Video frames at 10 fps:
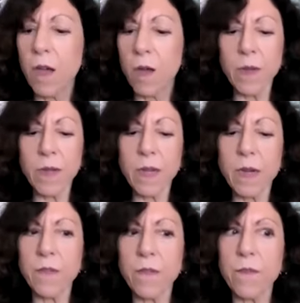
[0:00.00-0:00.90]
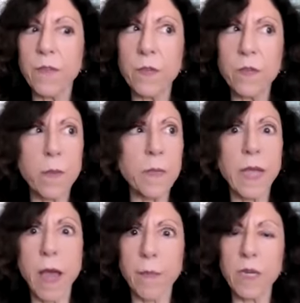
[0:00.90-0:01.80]
oh my God, I feel something
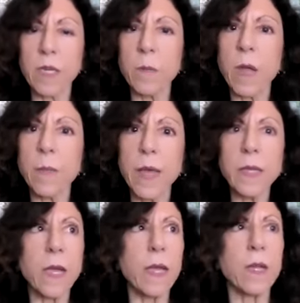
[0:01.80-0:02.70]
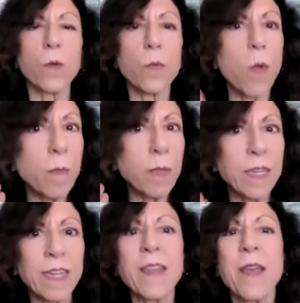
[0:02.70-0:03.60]
happening in my belly. I hear
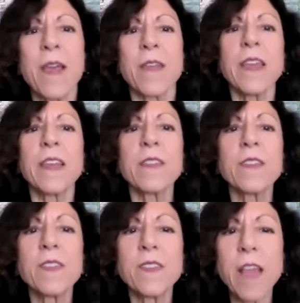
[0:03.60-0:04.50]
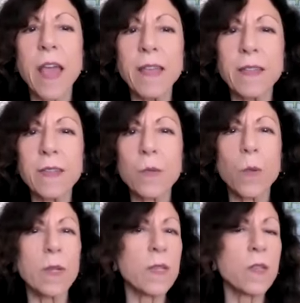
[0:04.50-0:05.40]
rumbling. They can sense
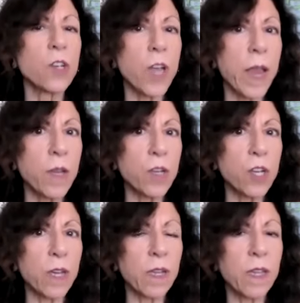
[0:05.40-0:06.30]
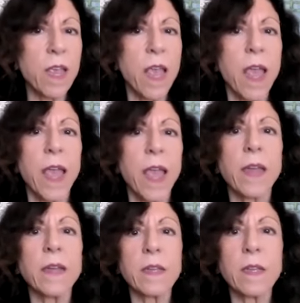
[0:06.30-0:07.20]
what's changing,
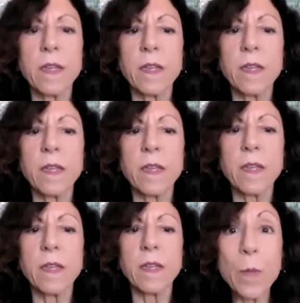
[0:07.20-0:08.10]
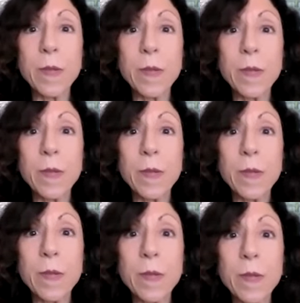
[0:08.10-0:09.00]
and it starts
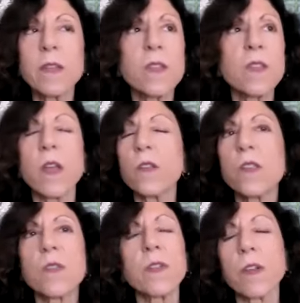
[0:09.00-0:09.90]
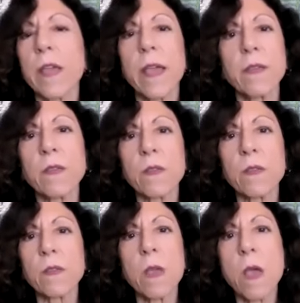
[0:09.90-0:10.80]
harmonizing. I've had such severe
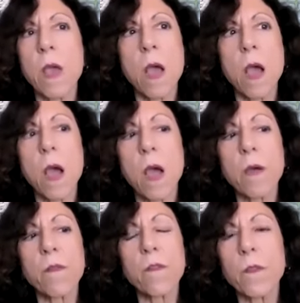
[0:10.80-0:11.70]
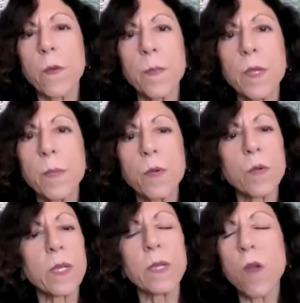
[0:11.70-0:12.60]
cases of people who
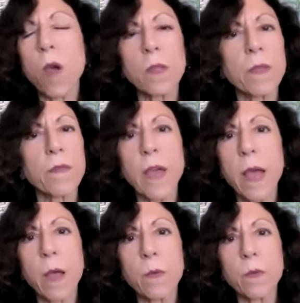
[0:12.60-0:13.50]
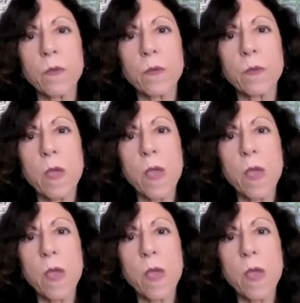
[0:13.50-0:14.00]
cannot leave the house